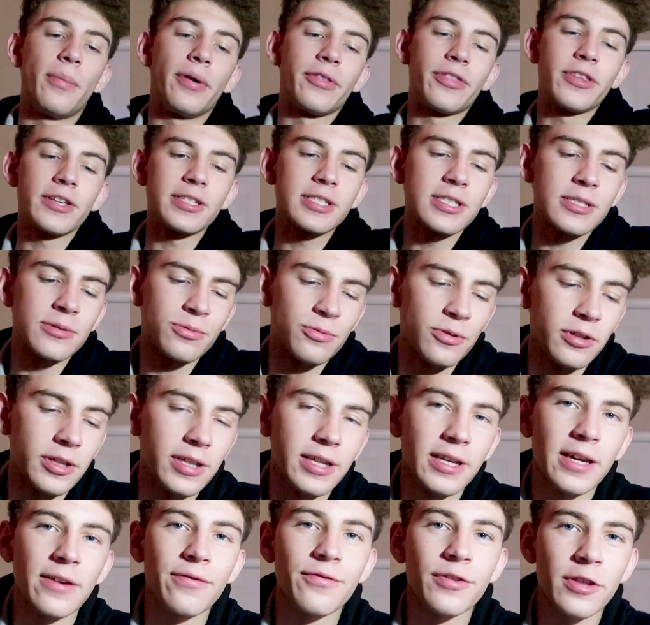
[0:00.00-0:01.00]
but this is
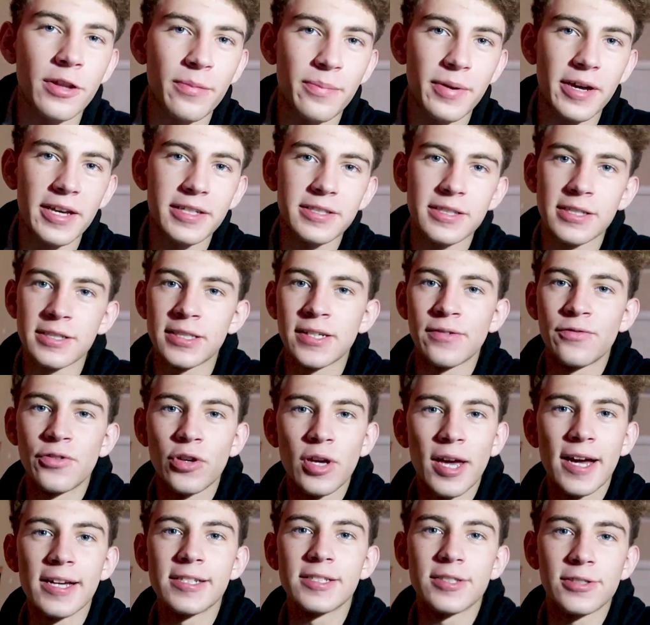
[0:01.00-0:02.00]
really it for the basics. If
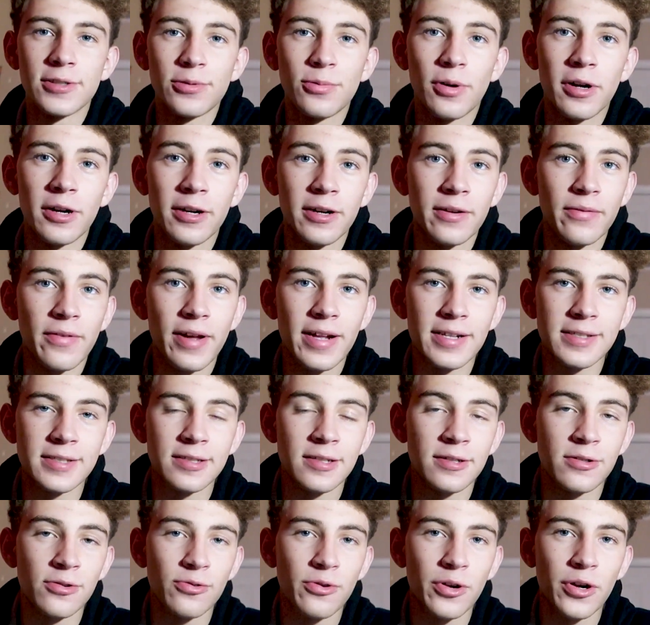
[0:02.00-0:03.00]
you guys do want an
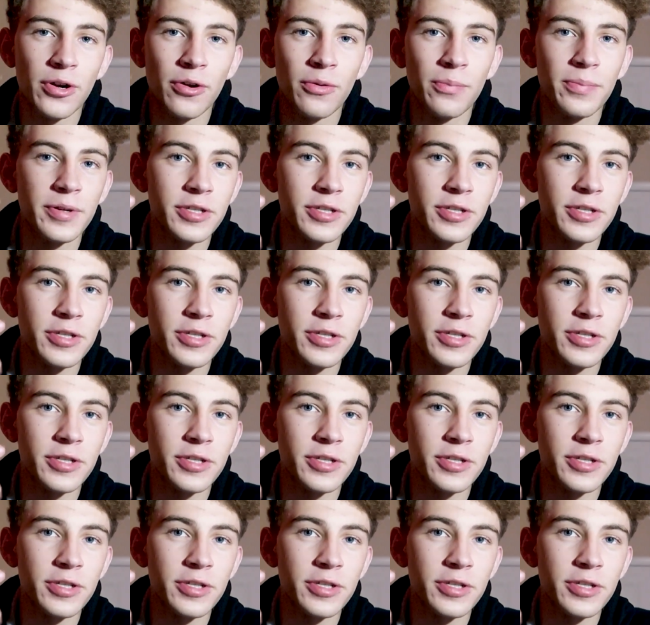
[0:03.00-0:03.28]
advanced tutorial,